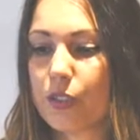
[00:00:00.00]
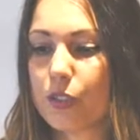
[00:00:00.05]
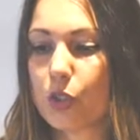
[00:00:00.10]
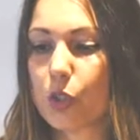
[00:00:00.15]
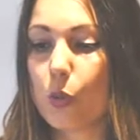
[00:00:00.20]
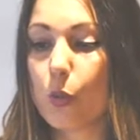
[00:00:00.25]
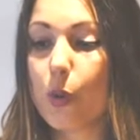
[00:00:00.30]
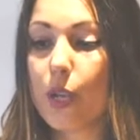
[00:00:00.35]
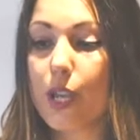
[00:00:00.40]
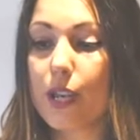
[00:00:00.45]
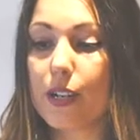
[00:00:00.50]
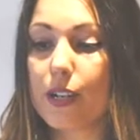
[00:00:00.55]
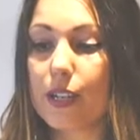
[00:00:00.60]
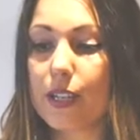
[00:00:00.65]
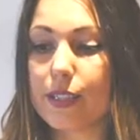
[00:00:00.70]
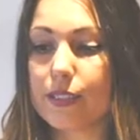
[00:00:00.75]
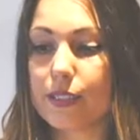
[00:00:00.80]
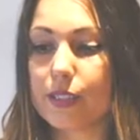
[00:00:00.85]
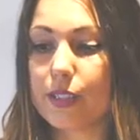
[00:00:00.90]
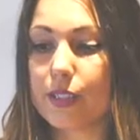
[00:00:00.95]
So we
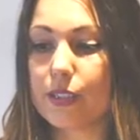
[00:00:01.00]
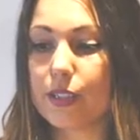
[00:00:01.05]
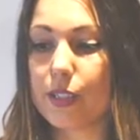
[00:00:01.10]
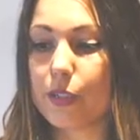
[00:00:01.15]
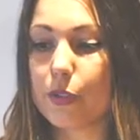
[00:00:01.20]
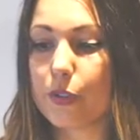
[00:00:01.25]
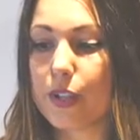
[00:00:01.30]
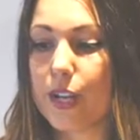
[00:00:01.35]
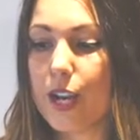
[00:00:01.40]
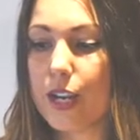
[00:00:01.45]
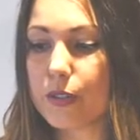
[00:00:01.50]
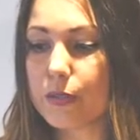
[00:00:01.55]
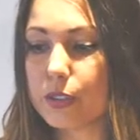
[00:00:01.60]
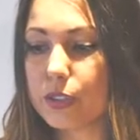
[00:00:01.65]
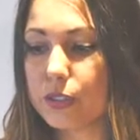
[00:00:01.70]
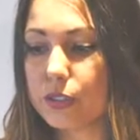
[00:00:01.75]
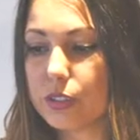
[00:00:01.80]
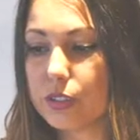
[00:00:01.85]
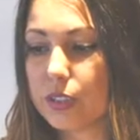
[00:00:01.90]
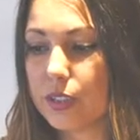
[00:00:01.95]
analyzed these
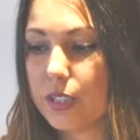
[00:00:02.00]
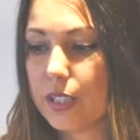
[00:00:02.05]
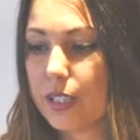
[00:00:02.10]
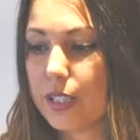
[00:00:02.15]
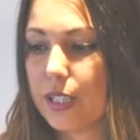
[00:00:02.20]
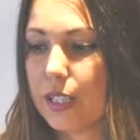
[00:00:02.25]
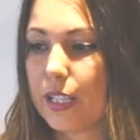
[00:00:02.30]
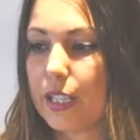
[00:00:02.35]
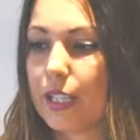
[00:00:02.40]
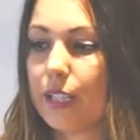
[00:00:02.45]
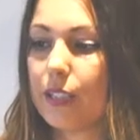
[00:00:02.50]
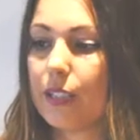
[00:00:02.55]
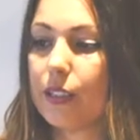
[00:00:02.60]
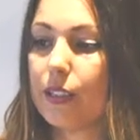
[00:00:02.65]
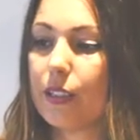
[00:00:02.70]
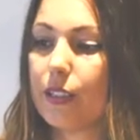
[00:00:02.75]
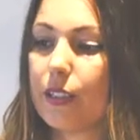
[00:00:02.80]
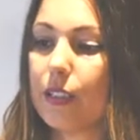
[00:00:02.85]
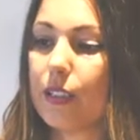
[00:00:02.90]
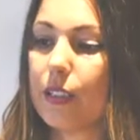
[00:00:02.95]
hydrocarbons
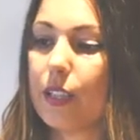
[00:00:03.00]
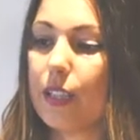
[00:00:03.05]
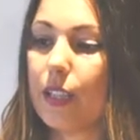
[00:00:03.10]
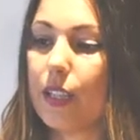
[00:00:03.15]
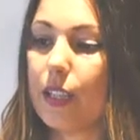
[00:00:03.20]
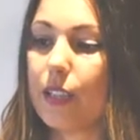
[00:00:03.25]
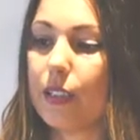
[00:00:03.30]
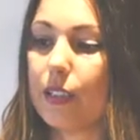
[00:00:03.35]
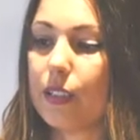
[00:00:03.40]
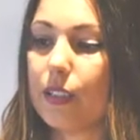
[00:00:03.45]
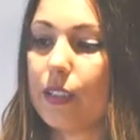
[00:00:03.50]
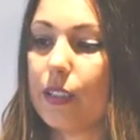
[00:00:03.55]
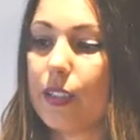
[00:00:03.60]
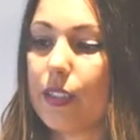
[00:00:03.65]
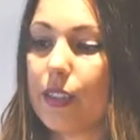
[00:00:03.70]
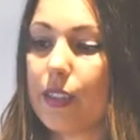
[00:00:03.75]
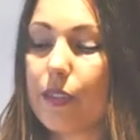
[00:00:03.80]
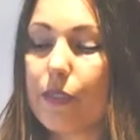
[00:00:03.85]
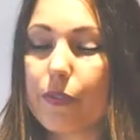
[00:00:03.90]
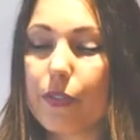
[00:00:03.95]
in, in
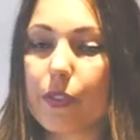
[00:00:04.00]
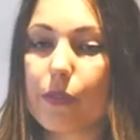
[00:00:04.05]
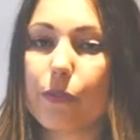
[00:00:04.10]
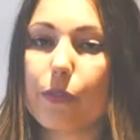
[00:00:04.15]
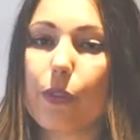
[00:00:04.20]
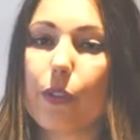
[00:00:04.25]
the different